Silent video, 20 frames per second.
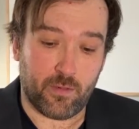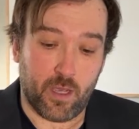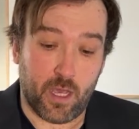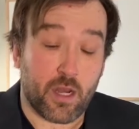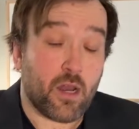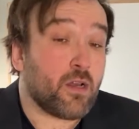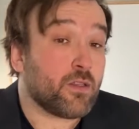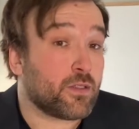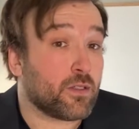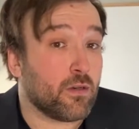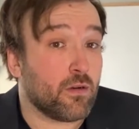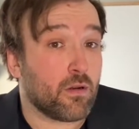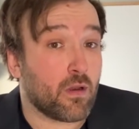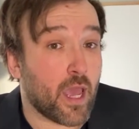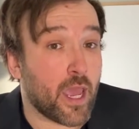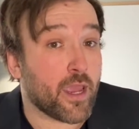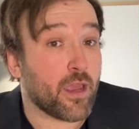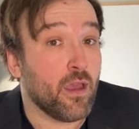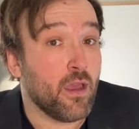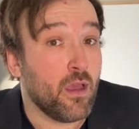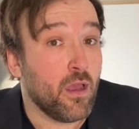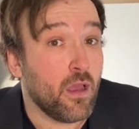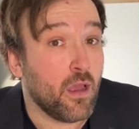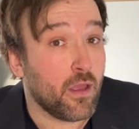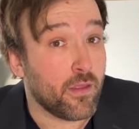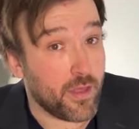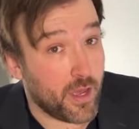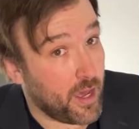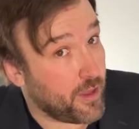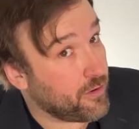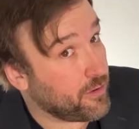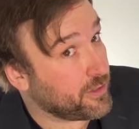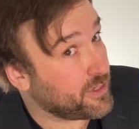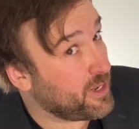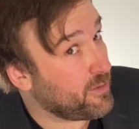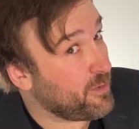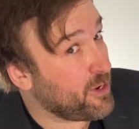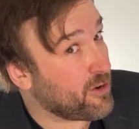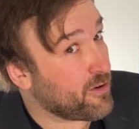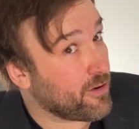And also, hey, the The
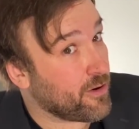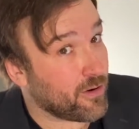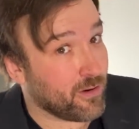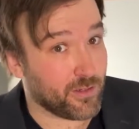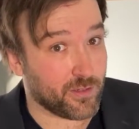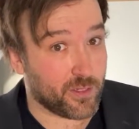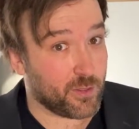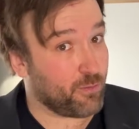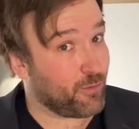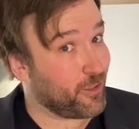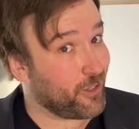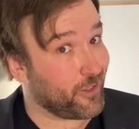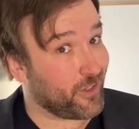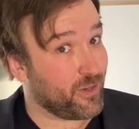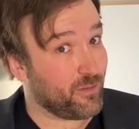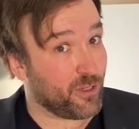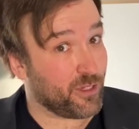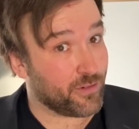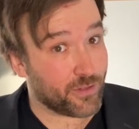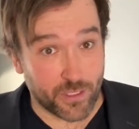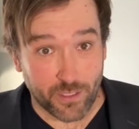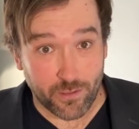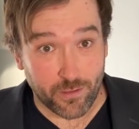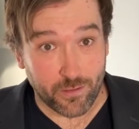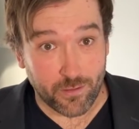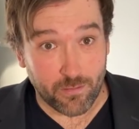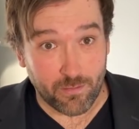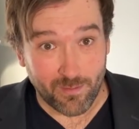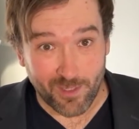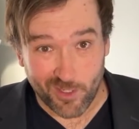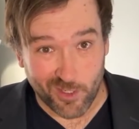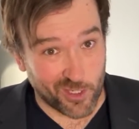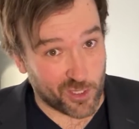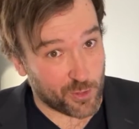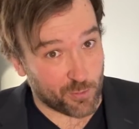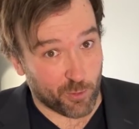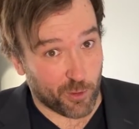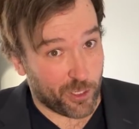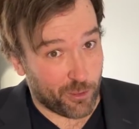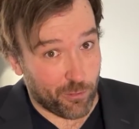110 meter hurdles is pretty similar too. It's just
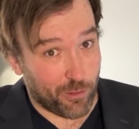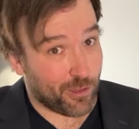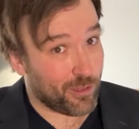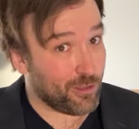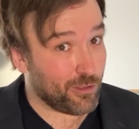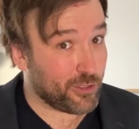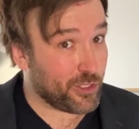sprinting with a little